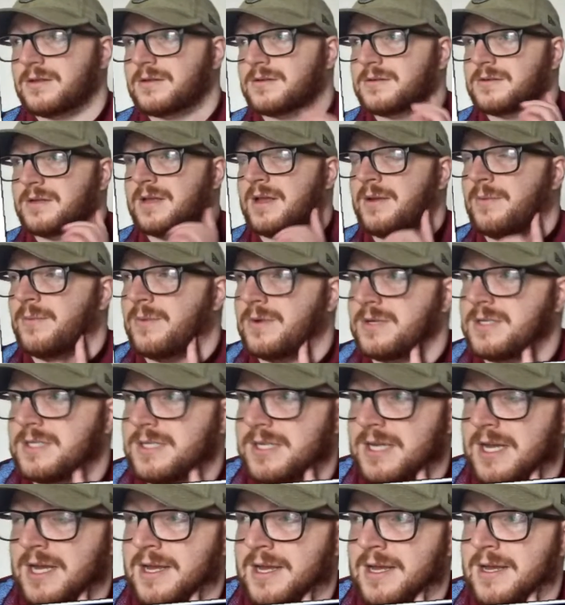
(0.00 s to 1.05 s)
it was
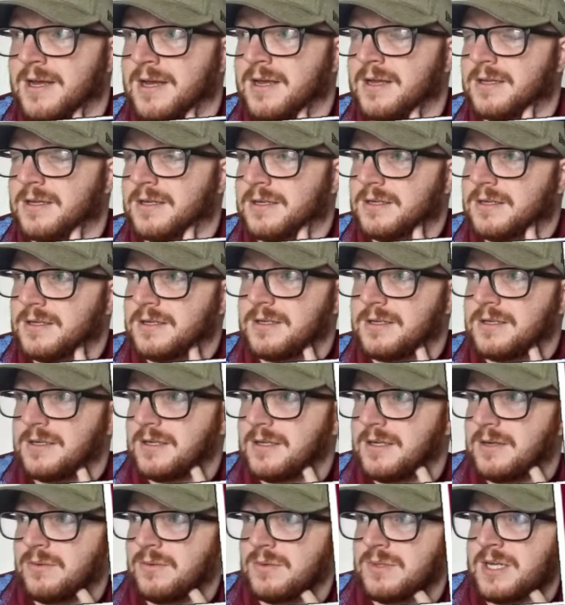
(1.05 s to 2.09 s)

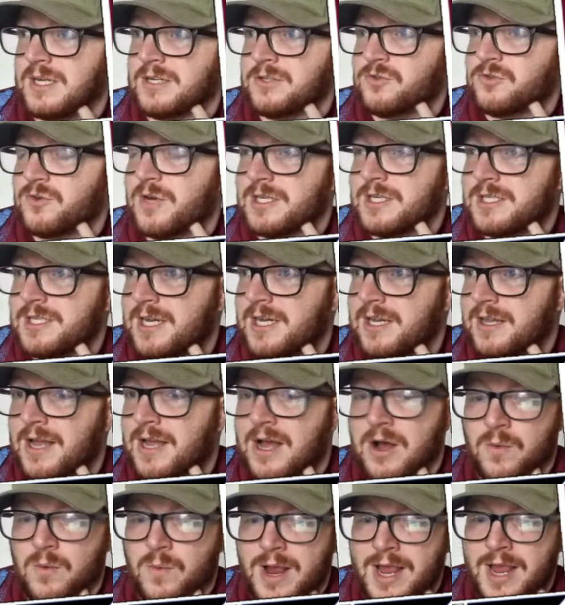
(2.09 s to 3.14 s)
interesting. That
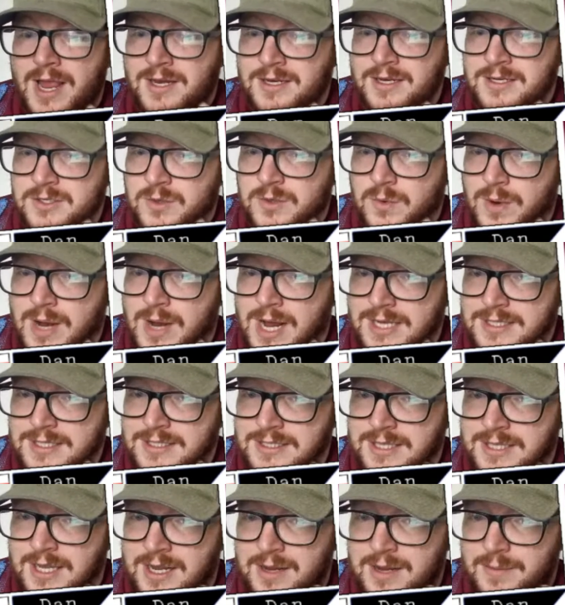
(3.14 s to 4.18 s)
away end is quite
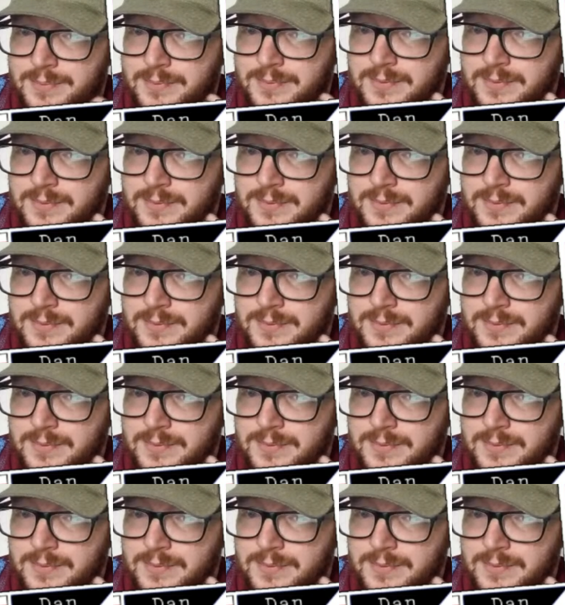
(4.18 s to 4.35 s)
steep.